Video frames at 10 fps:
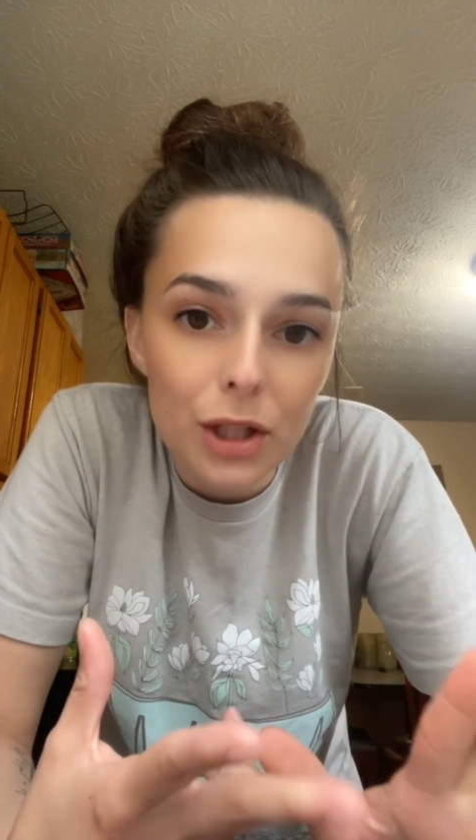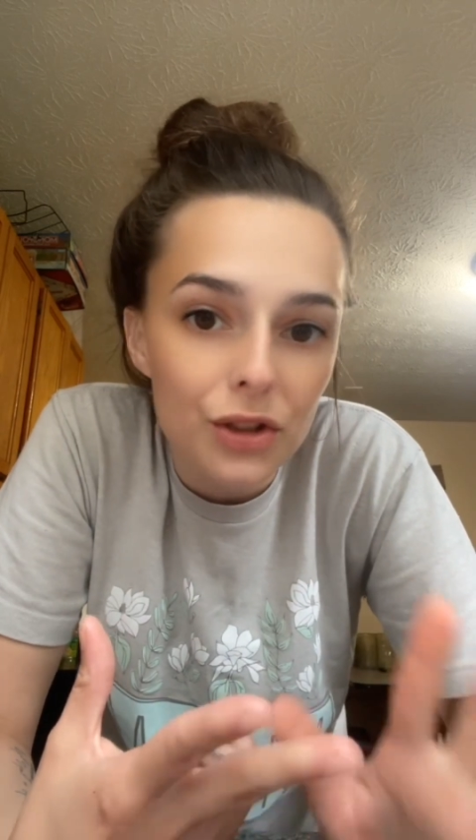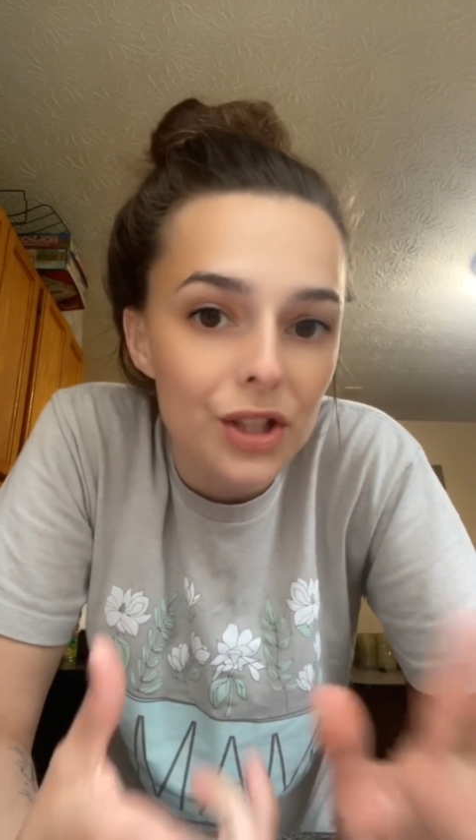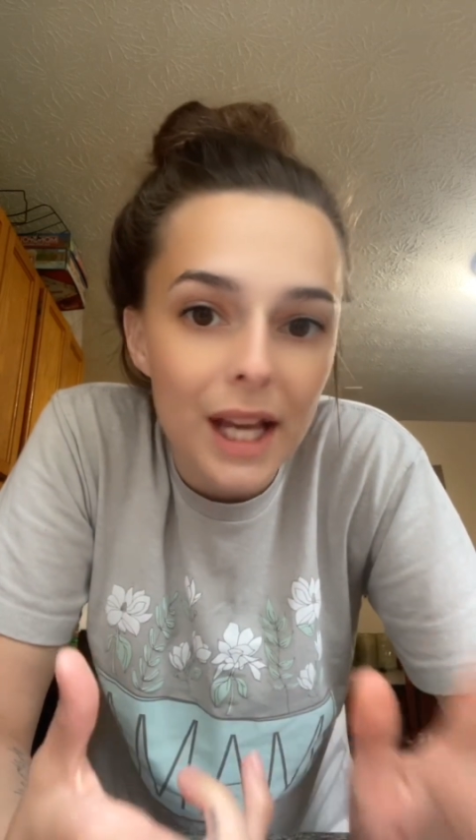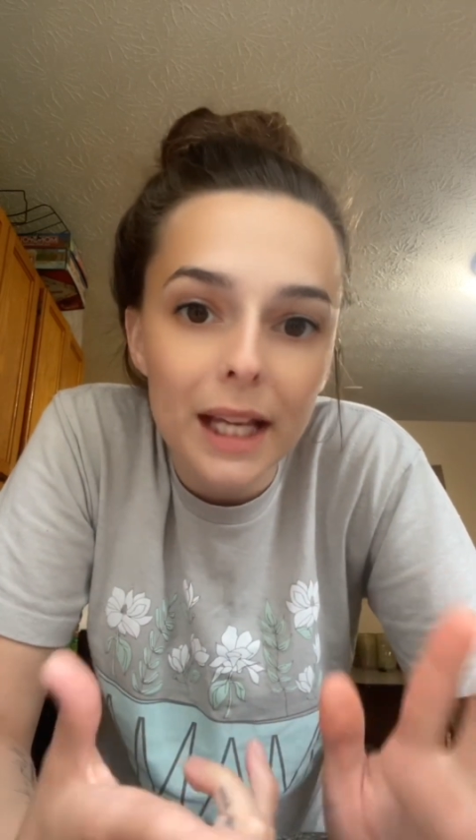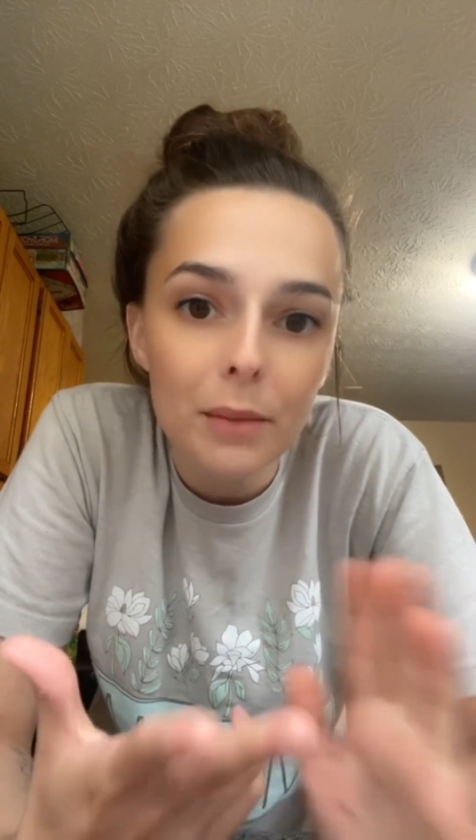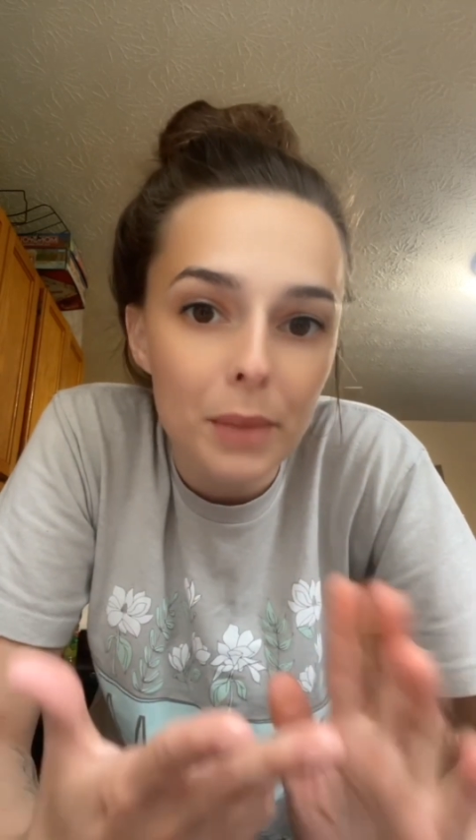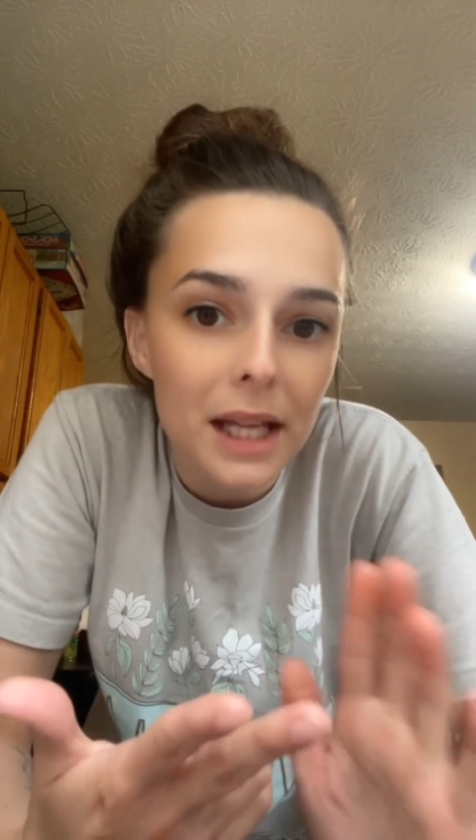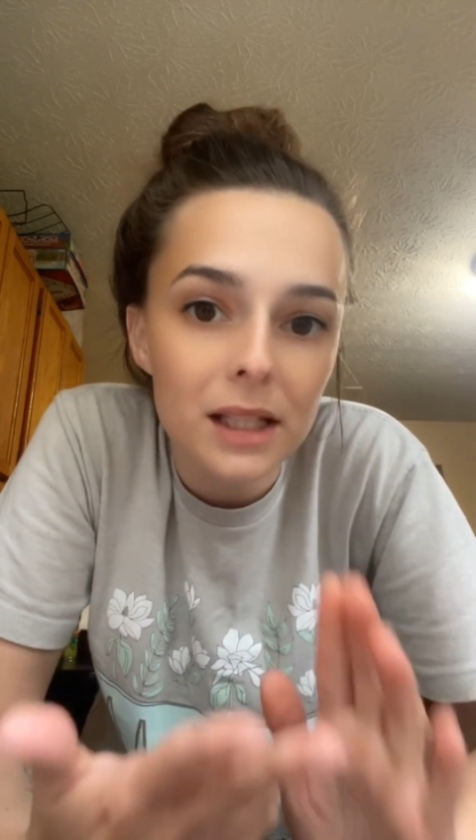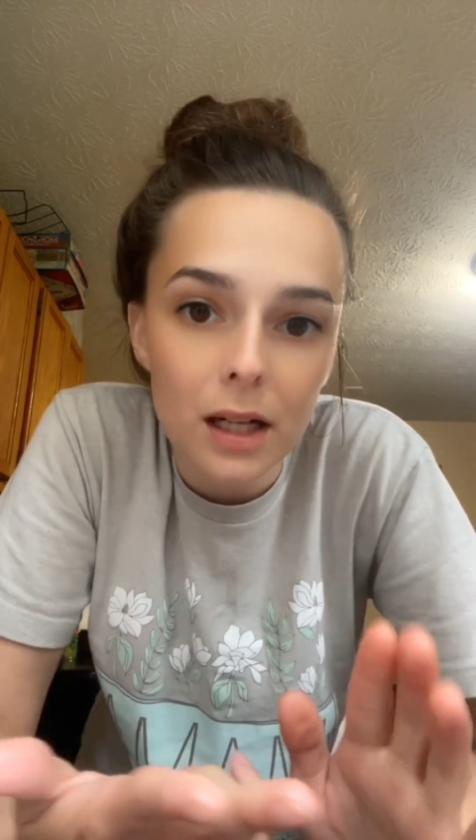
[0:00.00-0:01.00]
your second
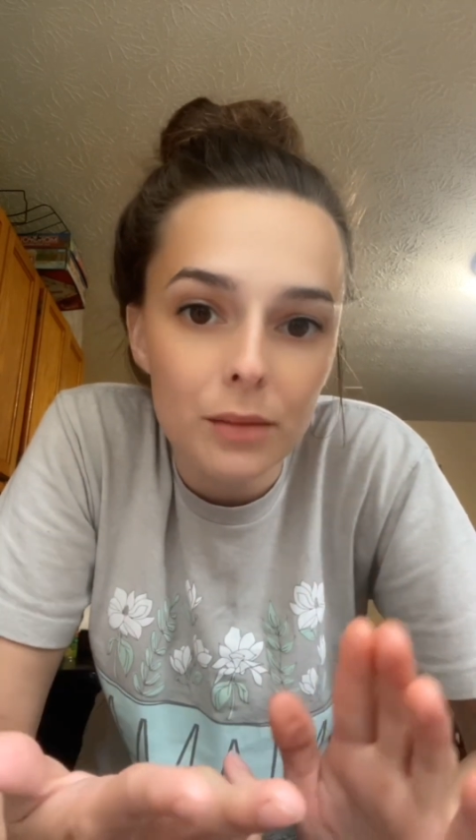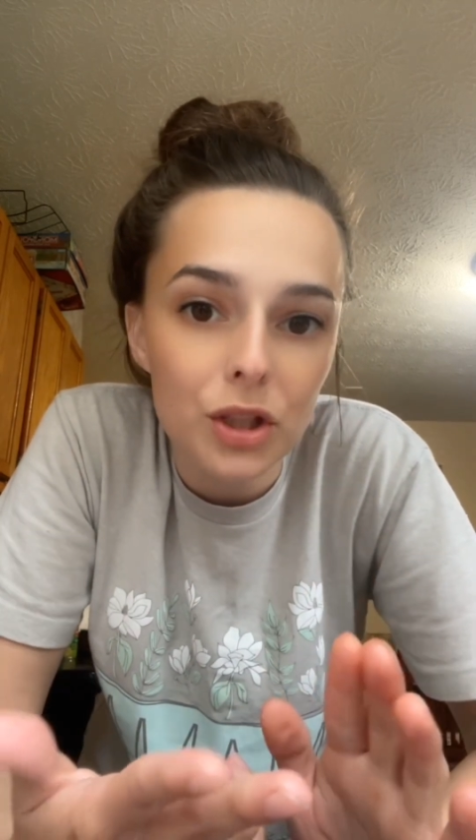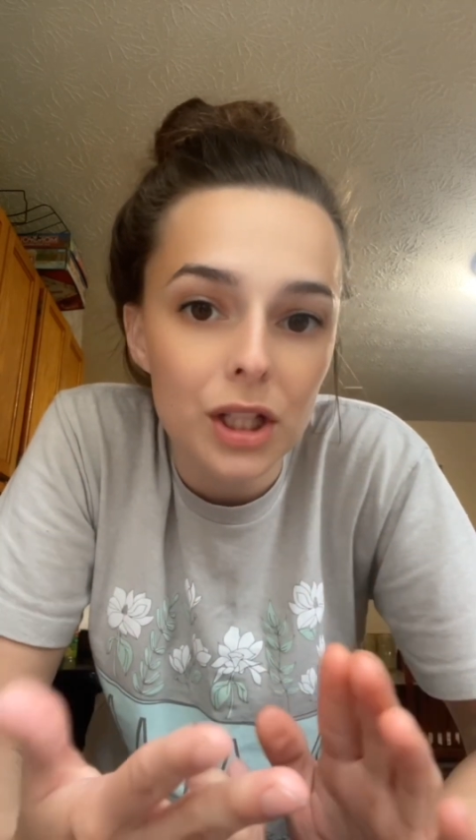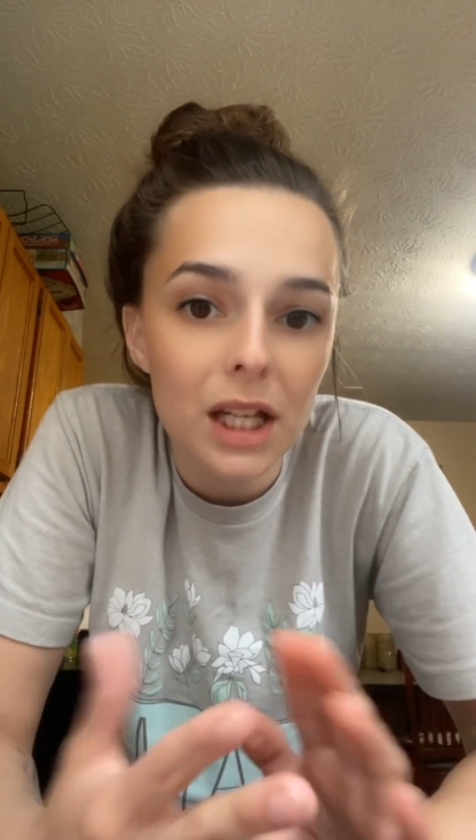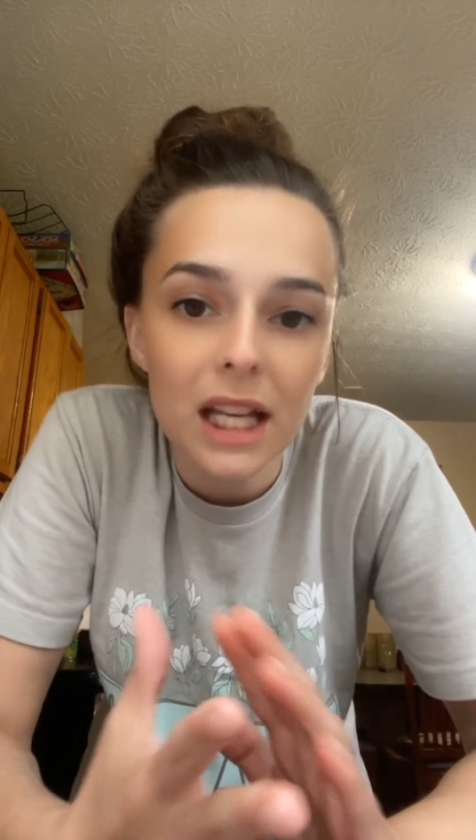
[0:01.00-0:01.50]
best option,